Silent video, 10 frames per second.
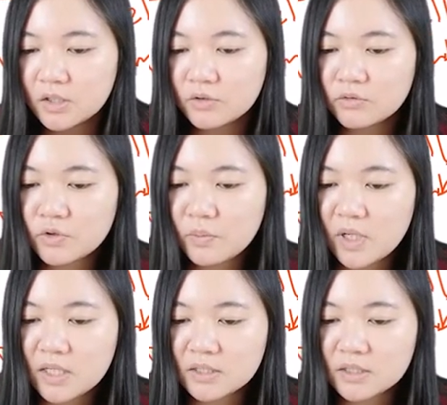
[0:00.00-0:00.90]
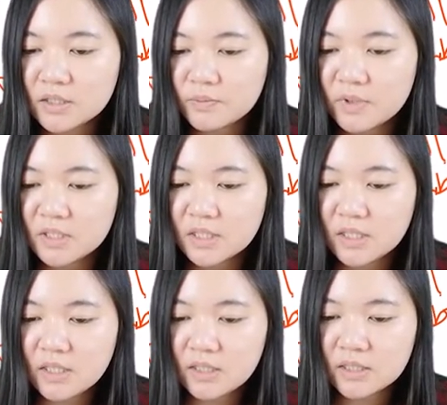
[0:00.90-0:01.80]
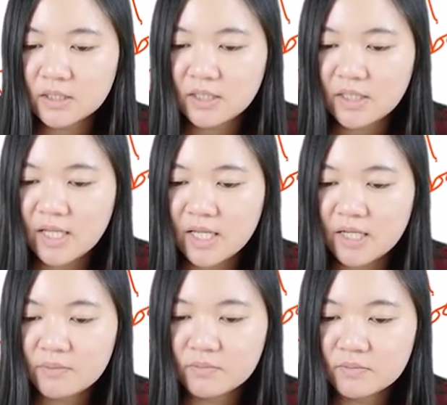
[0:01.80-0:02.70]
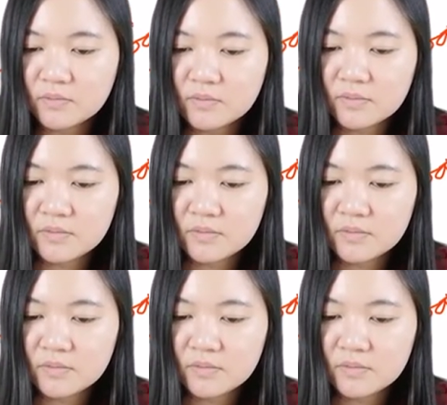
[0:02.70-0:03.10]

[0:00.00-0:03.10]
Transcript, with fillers: Tonoplast is basically the name